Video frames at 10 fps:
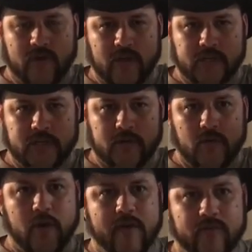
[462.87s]
fudge,
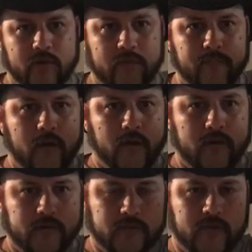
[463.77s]
or every good
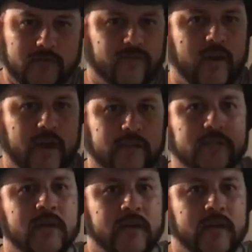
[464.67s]
burger deserves fries.